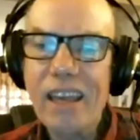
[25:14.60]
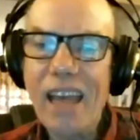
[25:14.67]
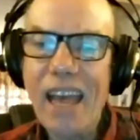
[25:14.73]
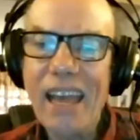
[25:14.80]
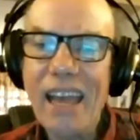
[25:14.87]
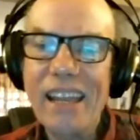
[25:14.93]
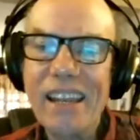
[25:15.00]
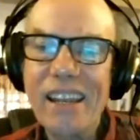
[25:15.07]

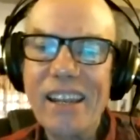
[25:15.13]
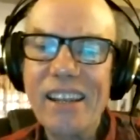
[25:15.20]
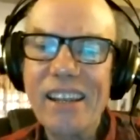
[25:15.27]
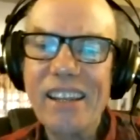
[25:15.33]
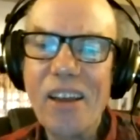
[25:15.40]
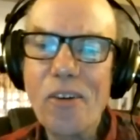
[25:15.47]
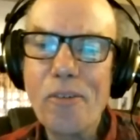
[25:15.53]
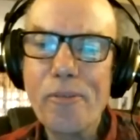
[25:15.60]

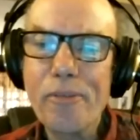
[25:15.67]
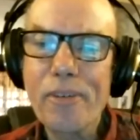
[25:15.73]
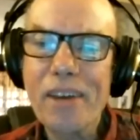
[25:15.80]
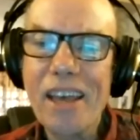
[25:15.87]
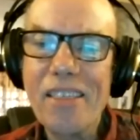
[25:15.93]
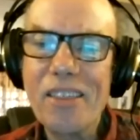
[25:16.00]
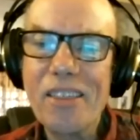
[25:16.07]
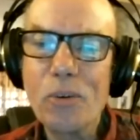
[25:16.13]
and don't
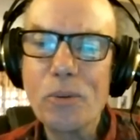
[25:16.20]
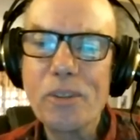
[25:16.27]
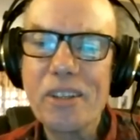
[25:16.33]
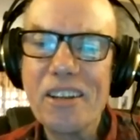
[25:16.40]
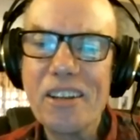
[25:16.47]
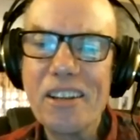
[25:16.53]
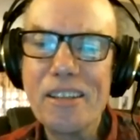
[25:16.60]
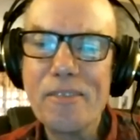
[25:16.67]
forget the
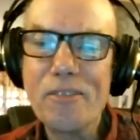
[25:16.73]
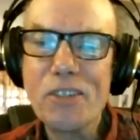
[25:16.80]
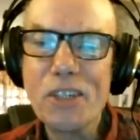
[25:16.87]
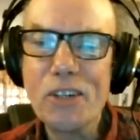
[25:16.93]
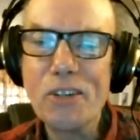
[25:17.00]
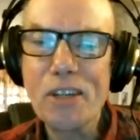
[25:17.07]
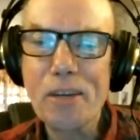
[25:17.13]
alternative tuning